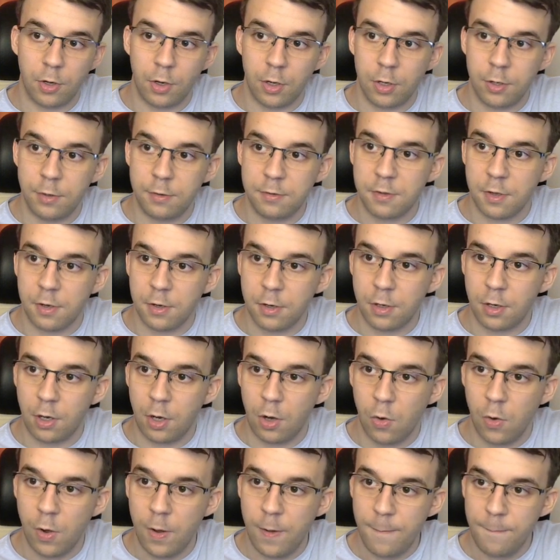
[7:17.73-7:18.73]
It's going to
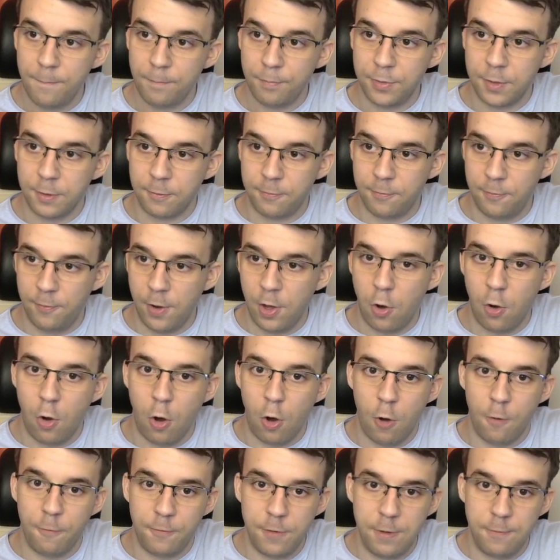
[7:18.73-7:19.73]
go the flow
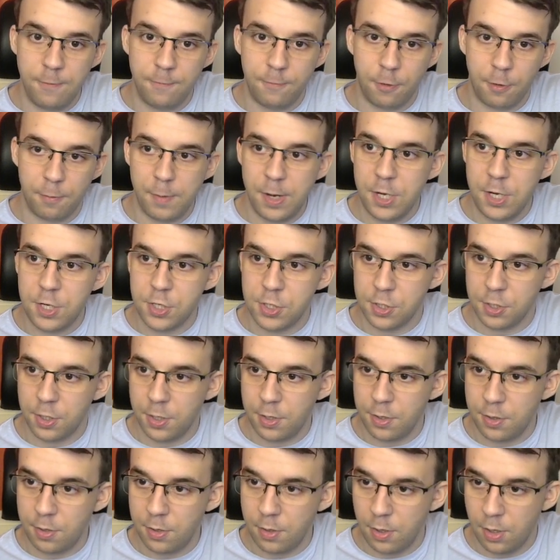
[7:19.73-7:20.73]
of
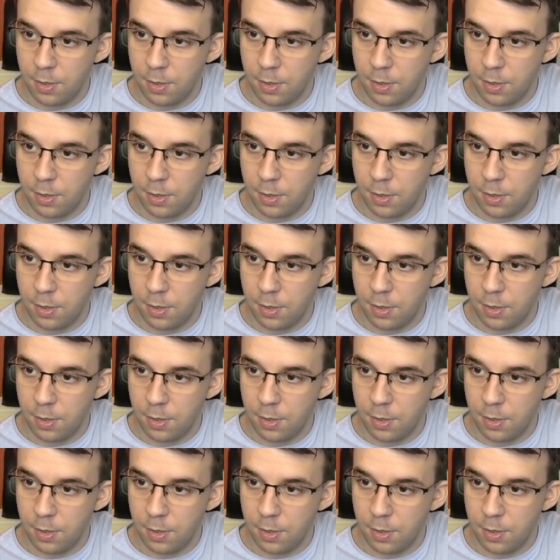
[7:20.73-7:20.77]
information.